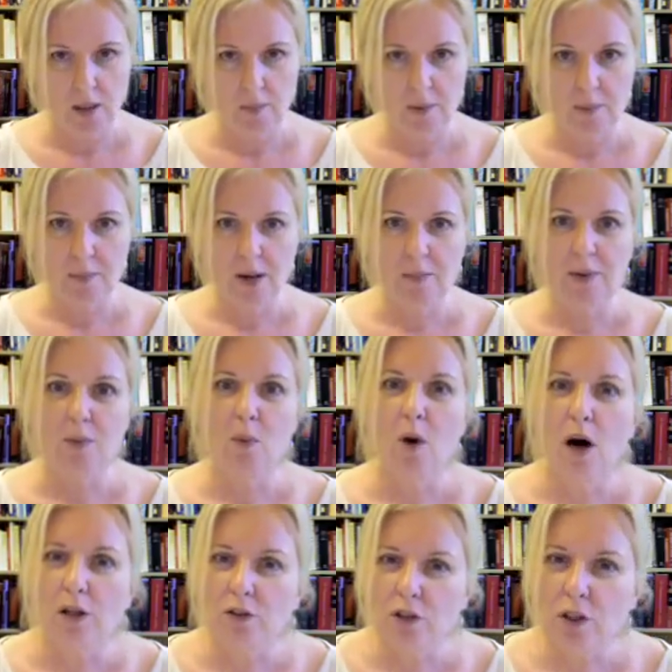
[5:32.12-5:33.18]
But Mommy
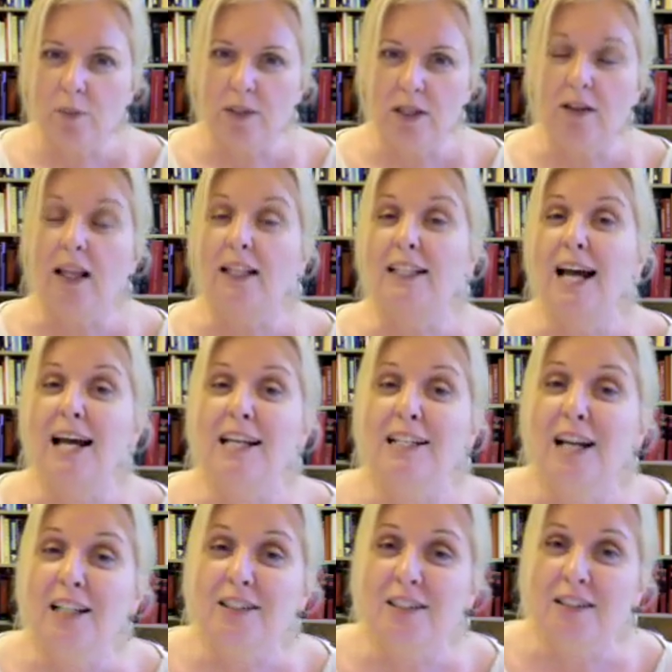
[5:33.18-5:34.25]
wants you to be safe. Like Daddy
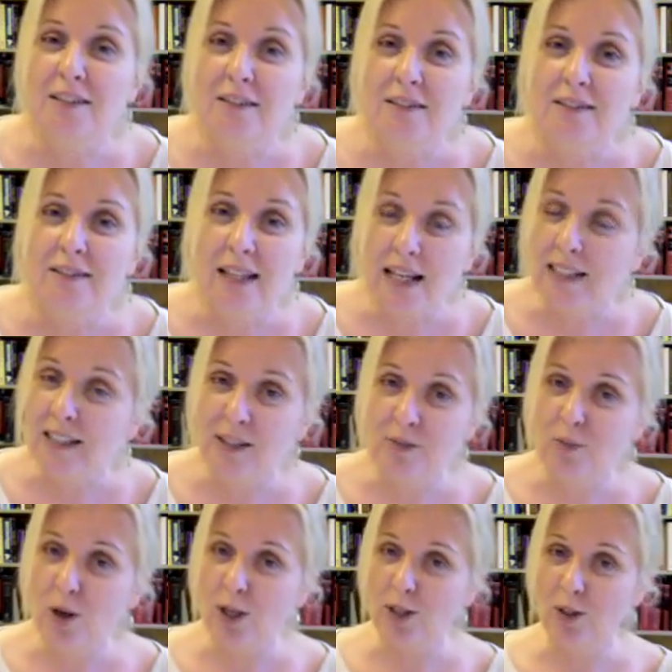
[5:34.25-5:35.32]
doesn't. Daddy doesn't
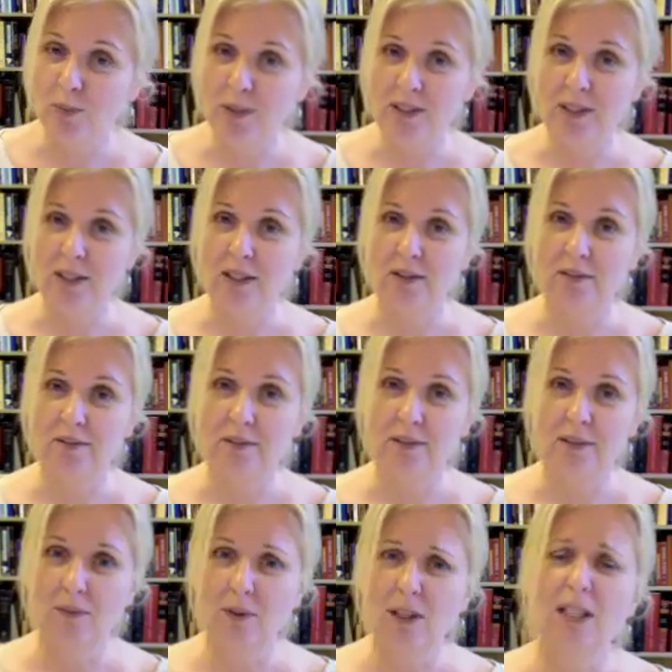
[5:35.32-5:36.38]
want you to be safe.
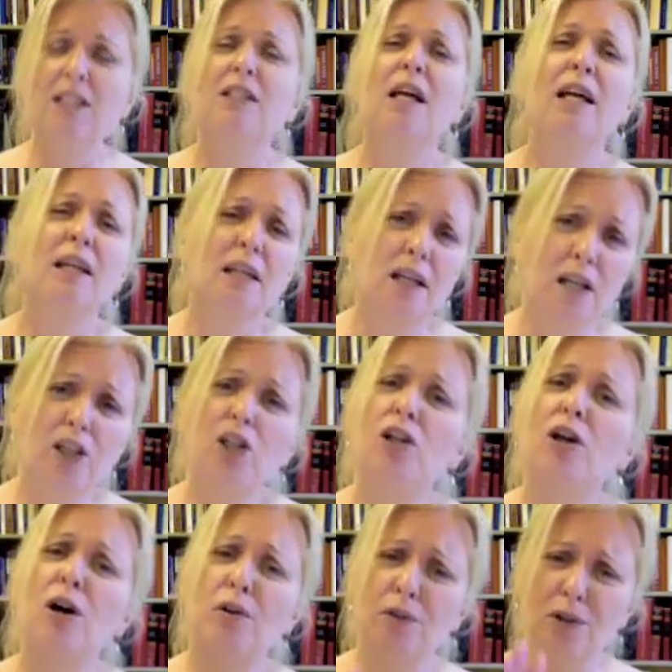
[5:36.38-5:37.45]
Well, he's like, you
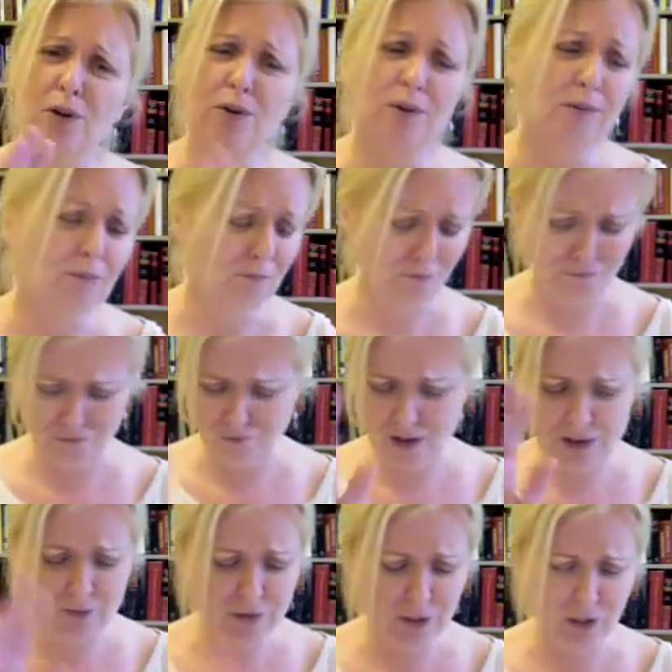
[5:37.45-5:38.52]
know, you're
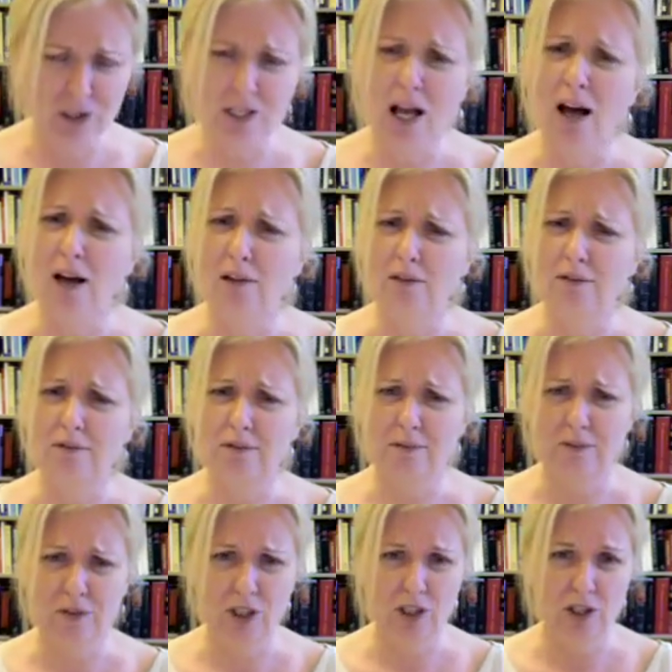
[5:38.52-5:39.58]
fend for yourself,
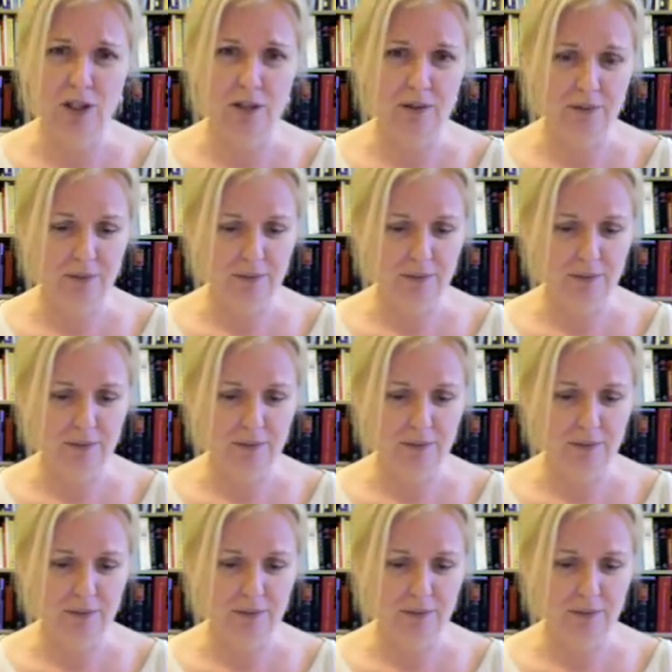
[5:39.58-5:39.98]
you know.